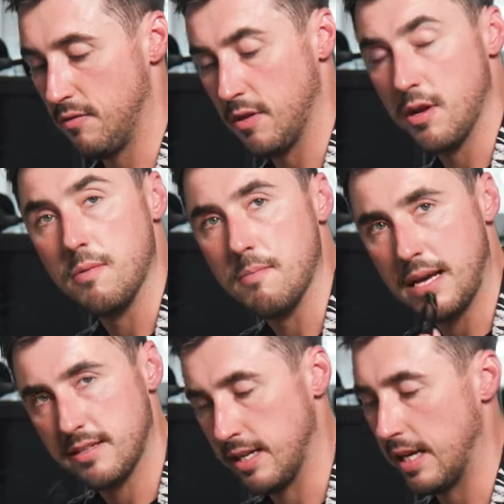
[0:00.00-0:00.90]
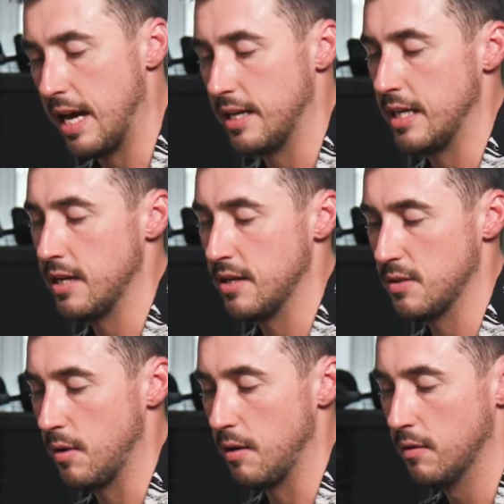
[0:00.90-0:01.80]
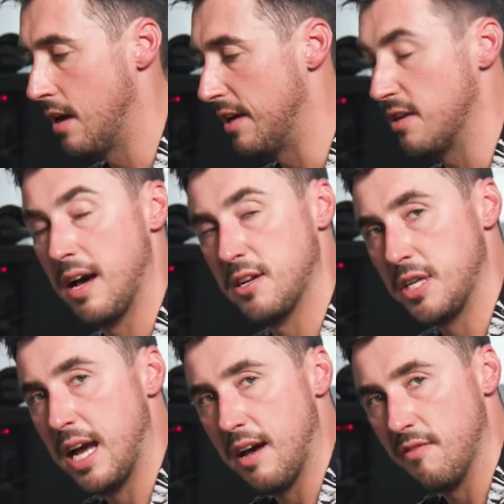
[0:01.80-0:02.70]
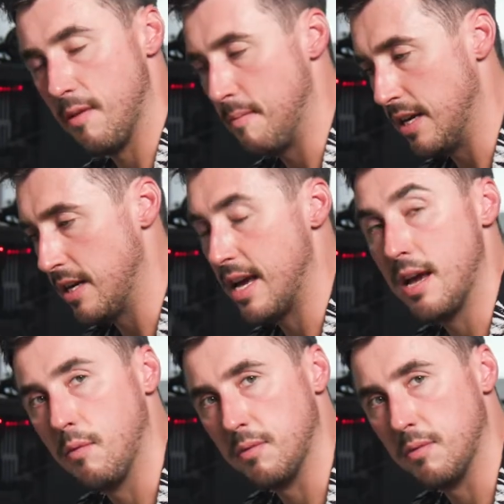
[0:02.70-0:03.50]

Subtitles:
for the new Master Caddy as well. I don't actually have the media here with